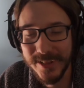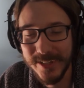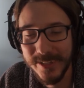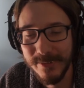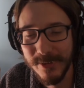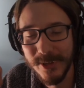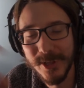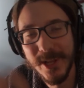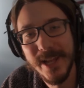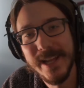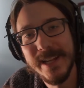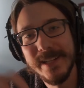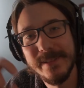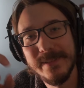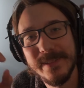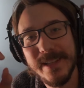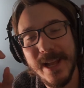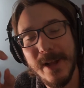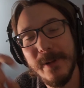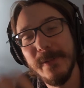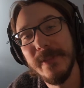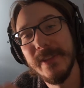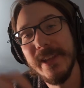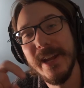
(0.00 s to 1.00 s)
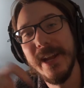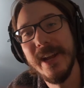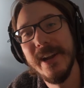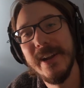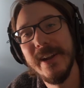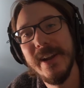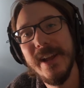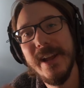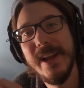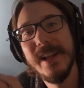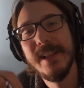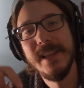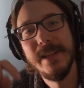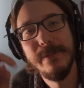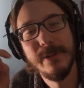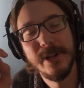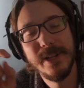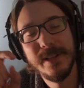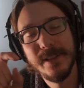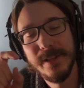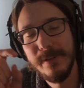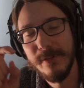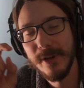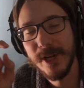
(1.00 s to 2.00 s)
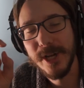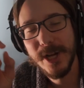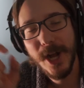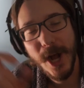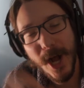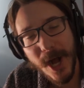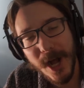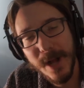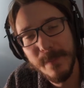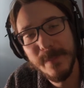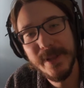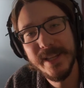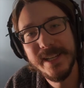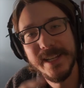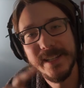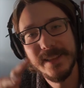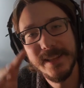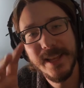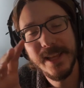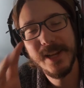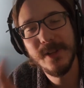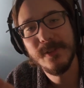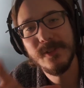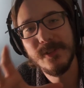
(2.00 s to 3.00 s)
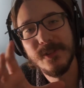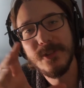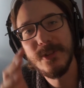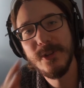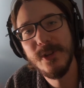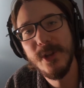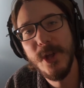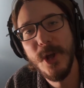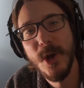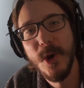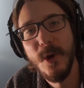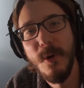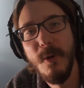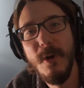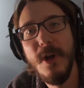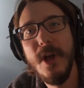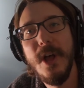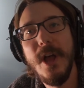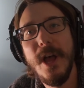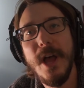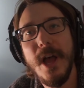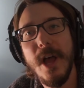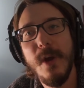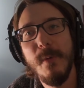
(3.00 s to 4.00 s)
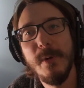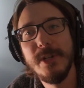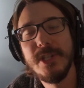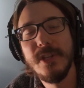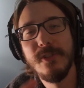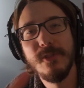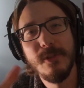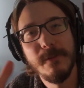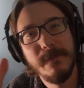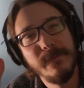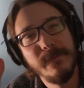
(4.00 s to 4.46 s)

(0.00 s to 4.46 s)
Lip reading: leave a like down there, leave a comment, and let us know which is your